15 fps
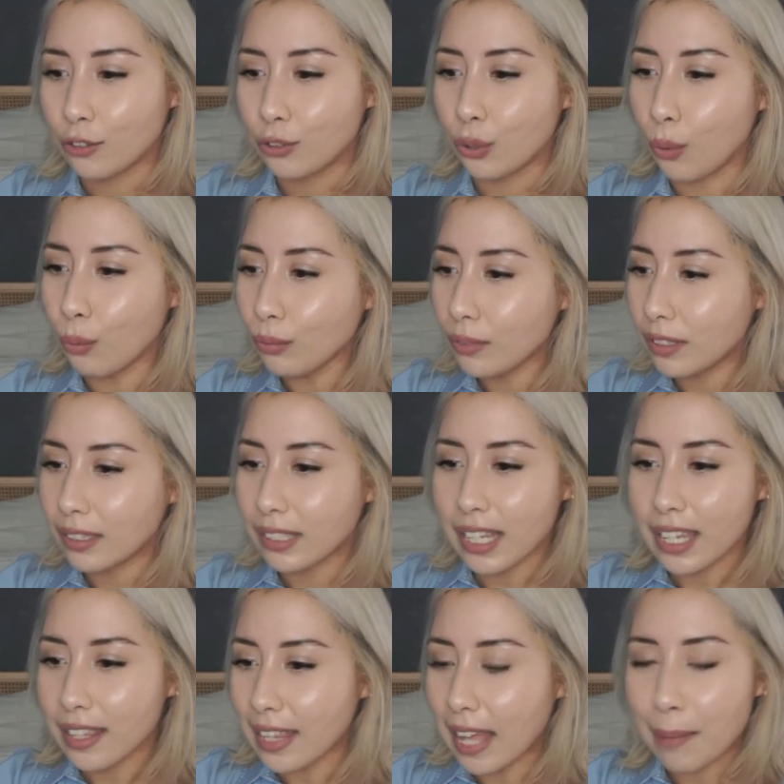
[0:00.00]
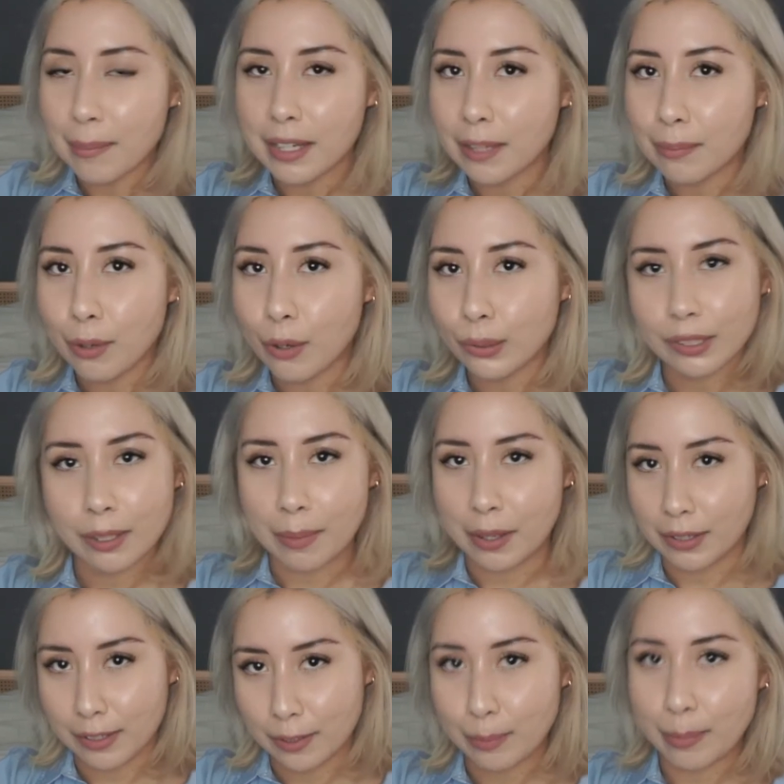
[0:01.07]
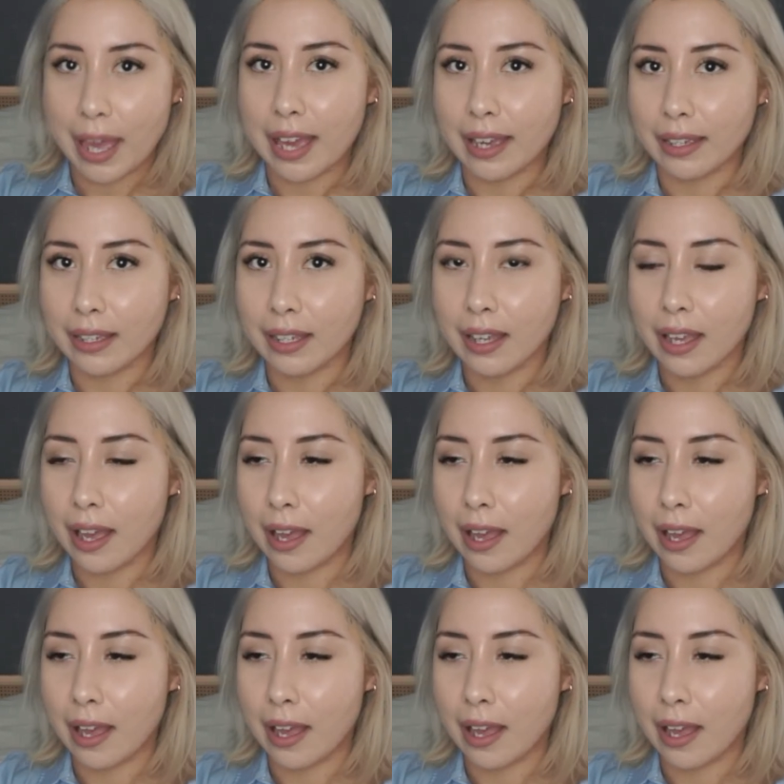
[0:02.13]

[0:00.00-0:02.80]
don't see that many posts about this bag.